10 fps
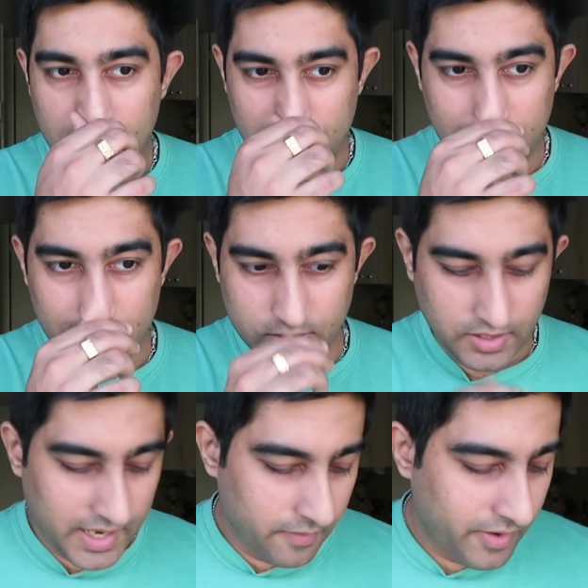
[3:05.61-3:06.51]
So
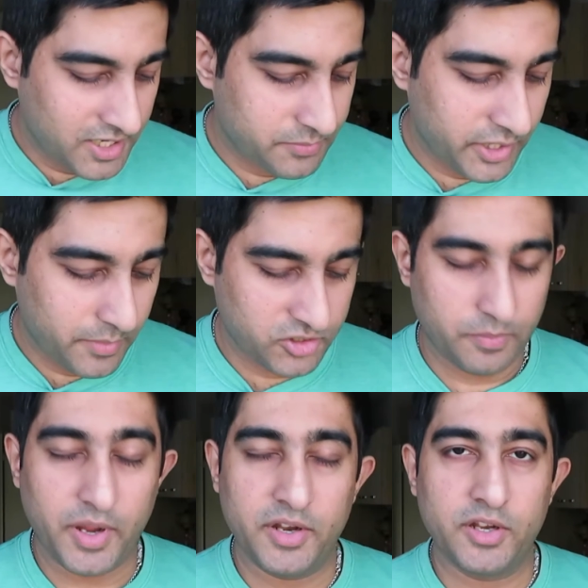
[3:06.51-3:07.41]
the airfare is pretty much
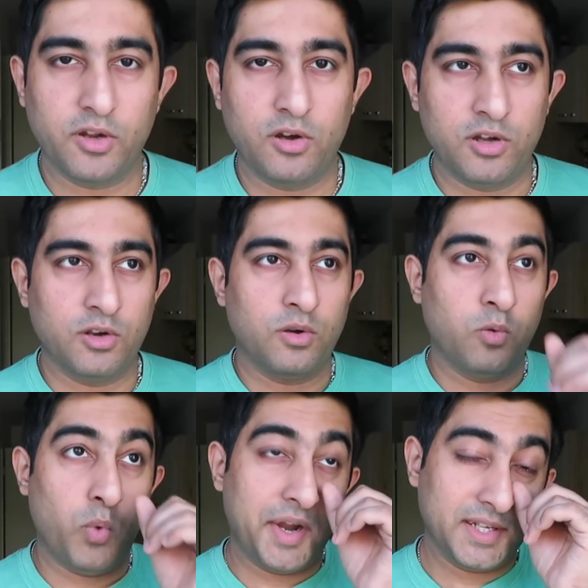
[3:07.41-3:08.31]
dependent
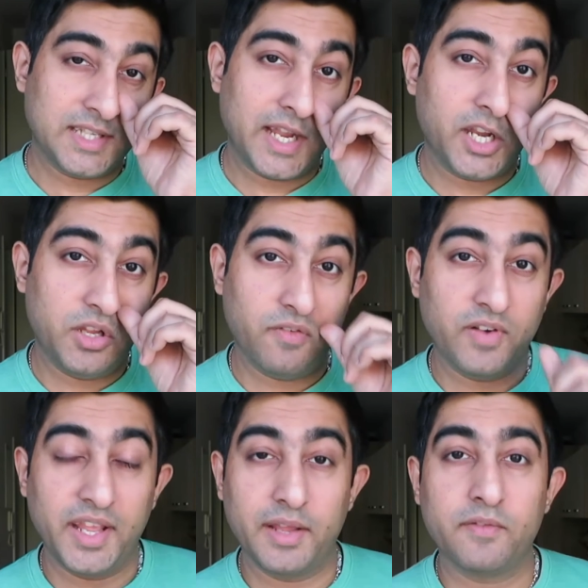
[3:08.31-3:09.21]
on where exactly you're
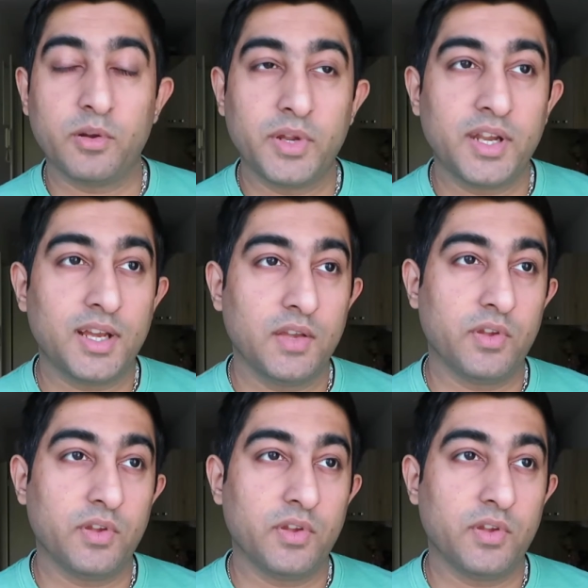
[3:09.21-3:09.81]
flying in from India.